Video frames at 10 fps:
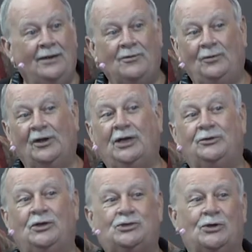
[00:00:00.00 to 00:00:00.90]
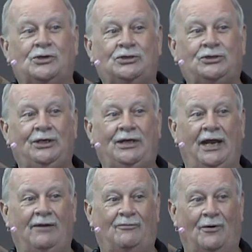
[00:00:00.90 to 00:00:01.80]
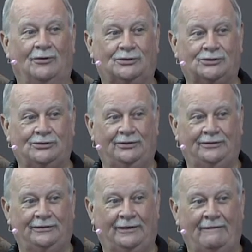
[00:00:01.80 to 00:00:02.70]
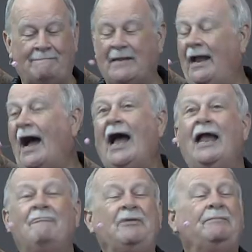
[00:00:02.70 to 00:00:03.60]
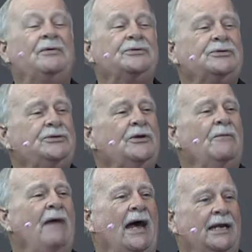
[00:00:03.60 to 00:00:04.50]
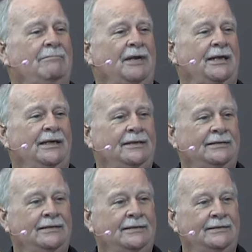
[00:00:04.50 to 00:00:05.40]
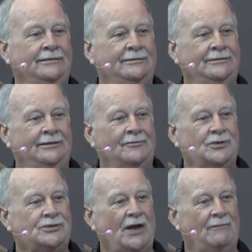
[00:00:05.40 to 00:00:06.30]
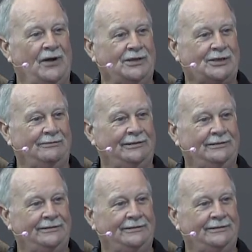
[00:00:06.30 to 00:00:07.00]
Look at the church today, folks. I have people still mad at me for some reason.